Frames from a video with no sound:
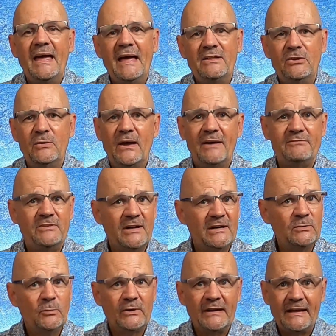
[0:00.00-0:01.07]
and you have
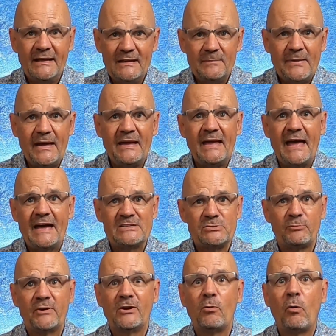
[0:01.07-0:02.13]
done what eBay
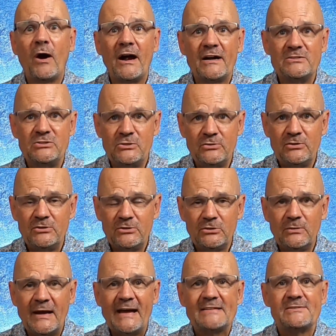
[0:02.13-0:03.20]
has required you to
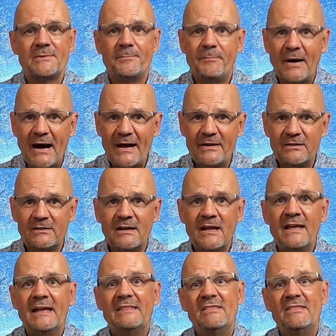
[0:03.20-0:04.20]
do as a buyer,